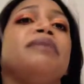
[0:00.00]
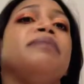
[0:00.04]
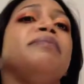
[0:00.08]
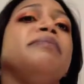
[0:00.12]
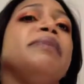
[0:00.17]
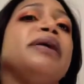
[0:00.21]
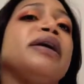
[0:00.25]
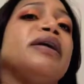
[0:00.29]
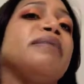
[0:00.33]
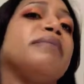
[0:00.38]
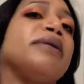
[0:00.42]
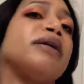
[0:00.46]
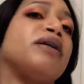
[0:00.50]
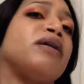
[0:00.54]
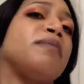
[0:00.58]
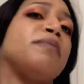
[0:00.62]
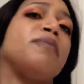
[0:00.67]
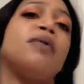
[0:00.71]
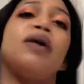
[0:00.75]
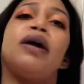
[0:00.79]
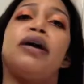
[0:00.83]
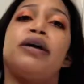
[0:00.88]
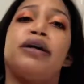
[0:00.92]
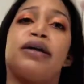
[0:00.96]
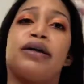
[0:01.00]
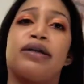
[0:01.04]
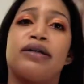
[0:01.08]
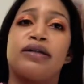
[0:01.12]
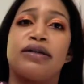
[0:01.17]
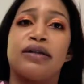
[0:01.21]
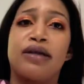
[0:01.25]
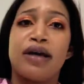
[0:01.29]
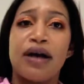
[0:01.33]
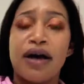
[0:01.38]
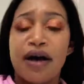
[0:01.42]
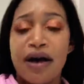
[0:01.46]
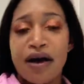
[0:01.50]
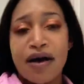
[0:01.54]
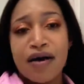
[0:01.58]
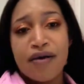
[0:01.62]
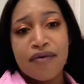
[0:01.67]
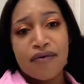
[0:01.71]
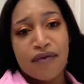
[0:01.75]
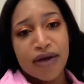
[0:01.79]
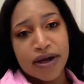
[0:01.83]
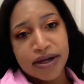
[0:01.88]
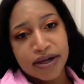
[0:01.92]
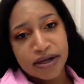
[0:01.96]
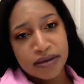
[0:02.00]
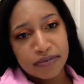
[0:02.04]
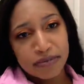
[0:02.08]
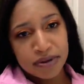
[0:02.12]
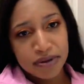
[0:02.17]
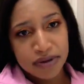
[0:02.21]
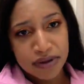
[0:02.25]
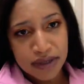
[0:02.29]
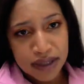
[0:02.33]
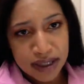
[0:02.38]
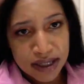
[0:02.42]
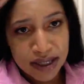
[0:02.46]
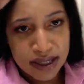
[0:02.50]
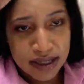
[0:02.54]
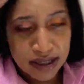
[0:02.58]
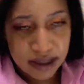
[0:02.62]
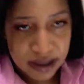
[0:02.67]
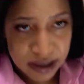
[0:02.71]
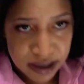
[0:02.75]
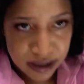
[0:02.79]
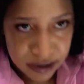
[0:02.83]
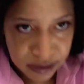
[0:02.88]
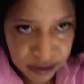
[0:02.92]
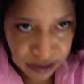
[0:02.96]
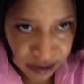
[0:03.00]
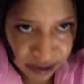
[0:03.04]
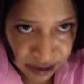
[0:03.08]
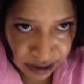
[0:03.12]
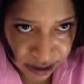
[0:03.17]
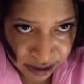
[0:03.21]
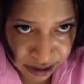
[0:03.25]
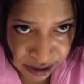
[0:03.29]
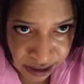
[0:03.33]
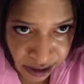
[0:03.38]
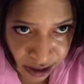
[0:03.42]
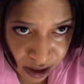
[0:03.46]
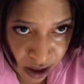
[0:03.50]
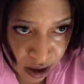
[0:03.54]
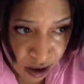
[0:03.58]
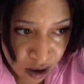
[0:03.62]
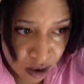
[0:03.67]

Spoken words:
making makeup products, Fenty Beauty is literally the